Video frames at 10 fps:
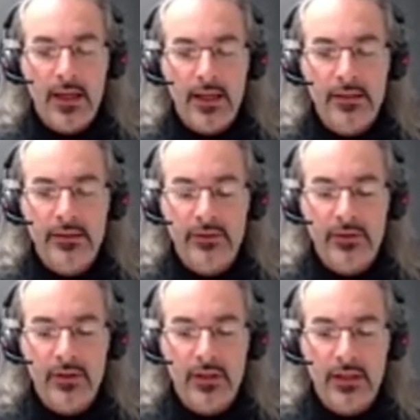And
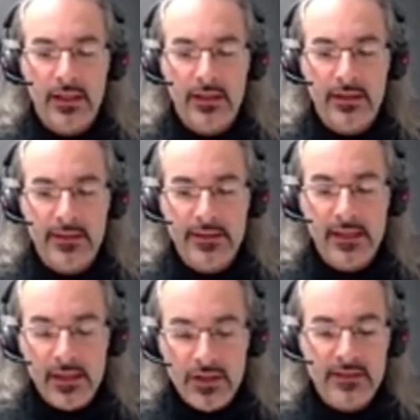uh, in this
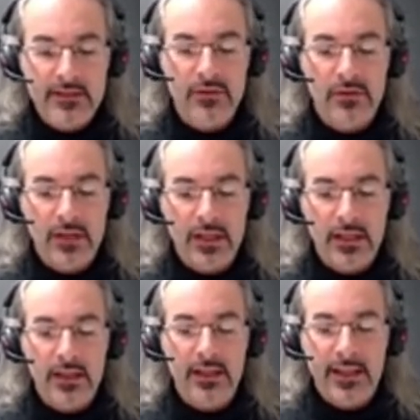large n
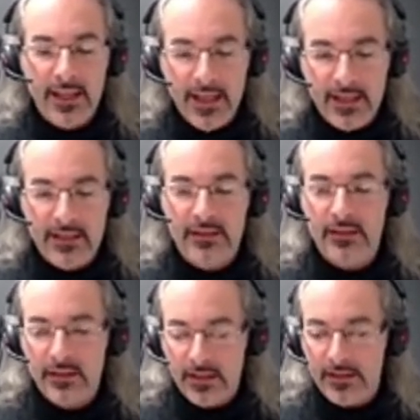story, again,
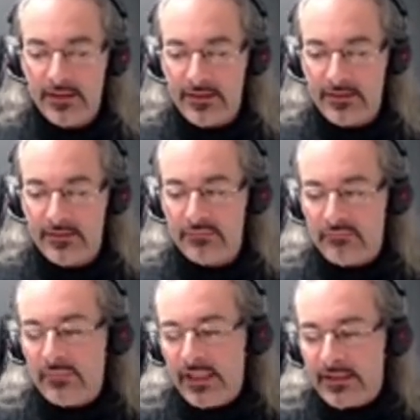it's
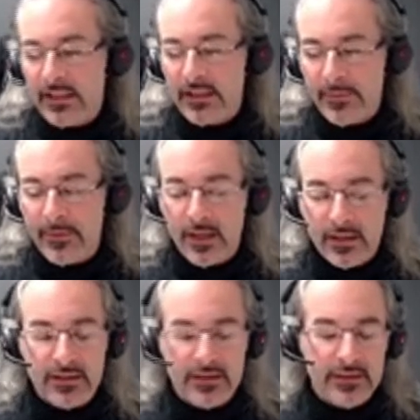literally the
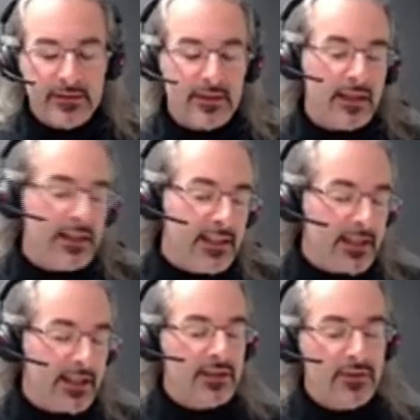fact that at
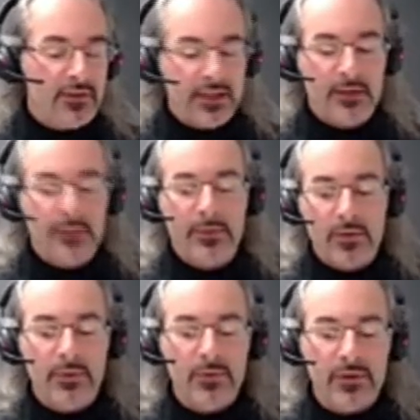leading n, you end up
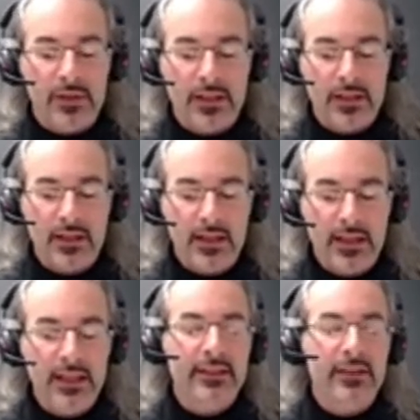computing a
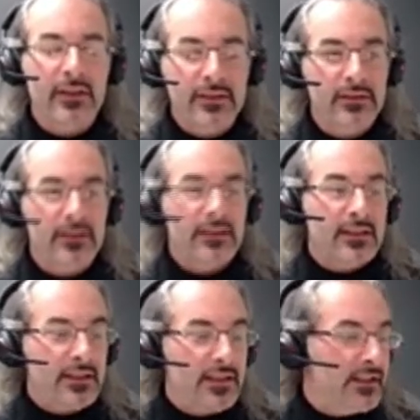heat kernel, and
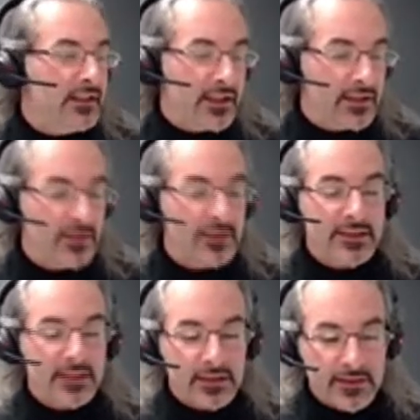then the heat kernel you
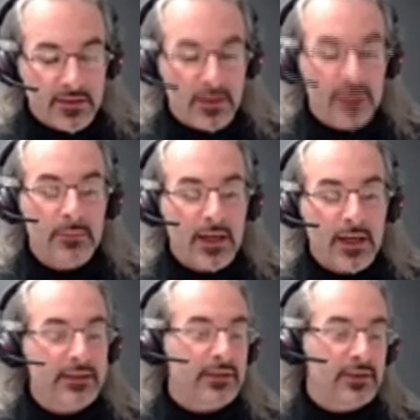understand as a quantum
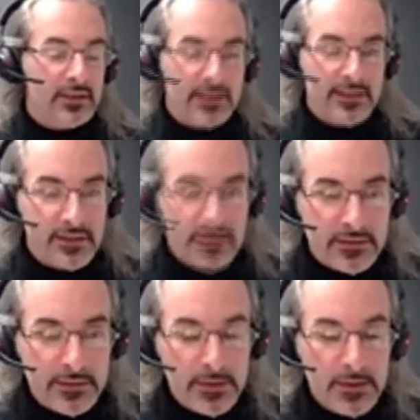particle, and that's it.
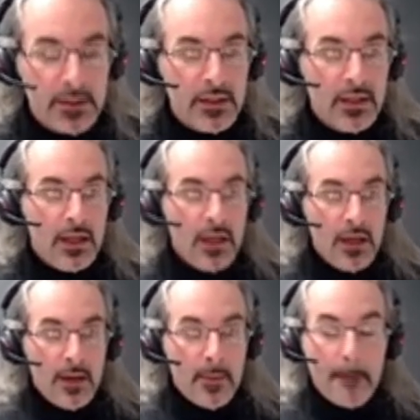
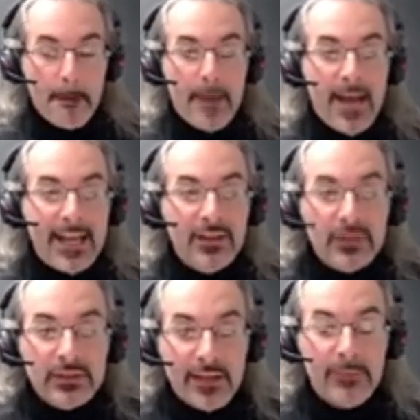But I this...
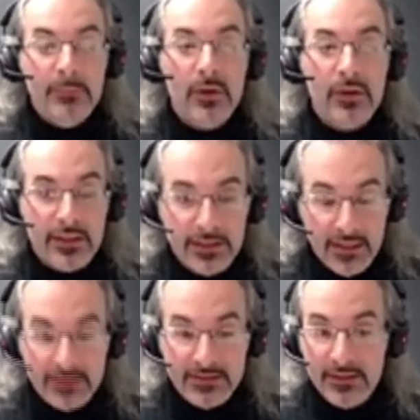don't have more than
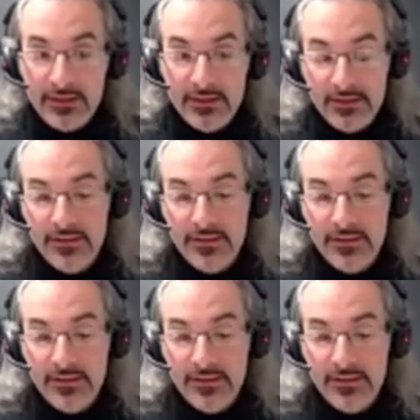that. Okay.